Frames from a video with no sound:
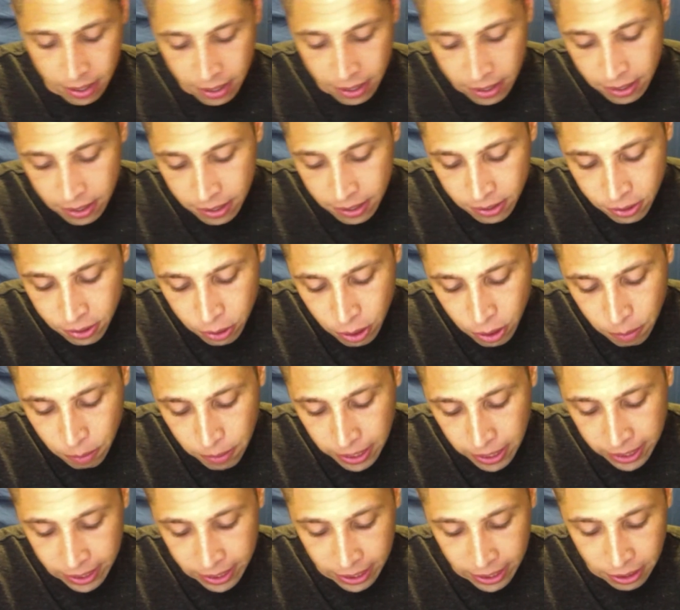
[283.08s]
So
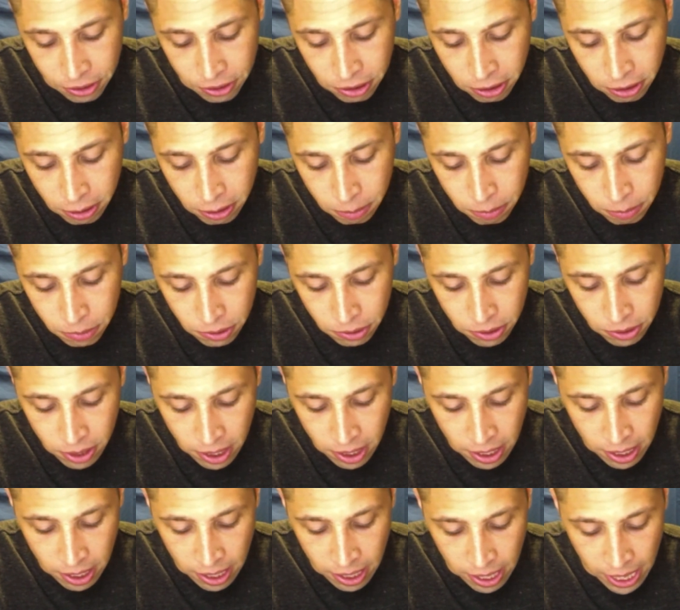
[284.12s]
combine like terms.
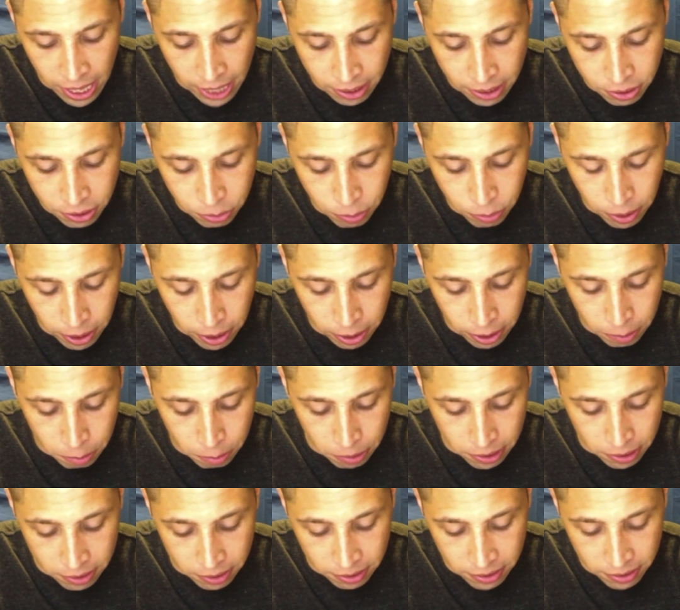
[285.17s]
x squared
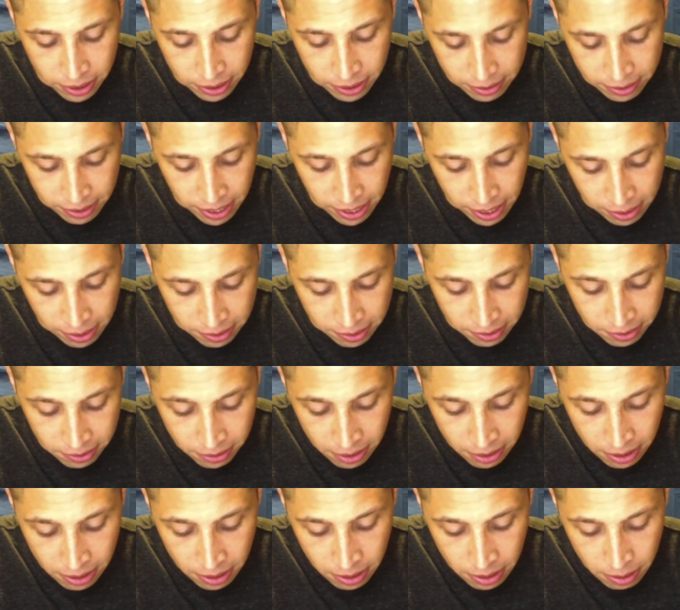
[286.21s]
plus 6x
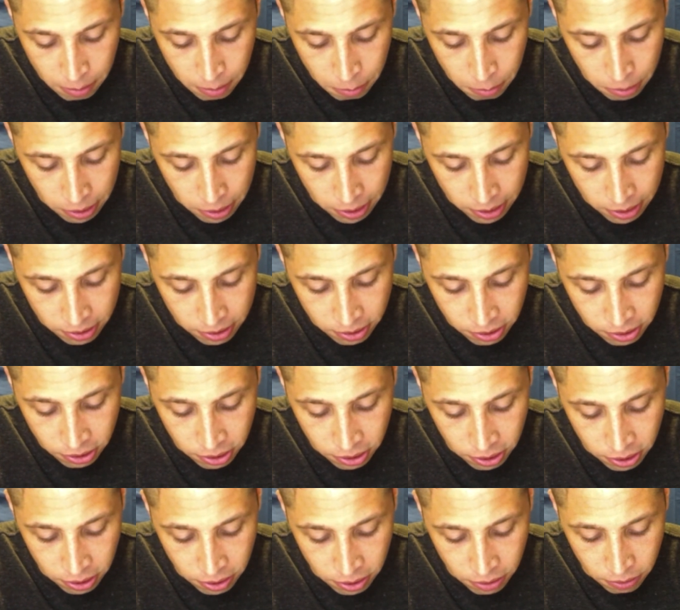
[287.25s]
plus
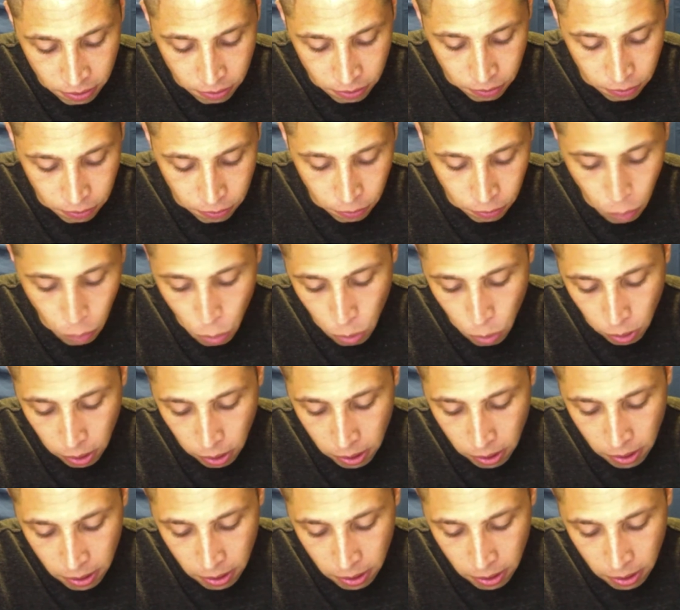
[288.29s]
4,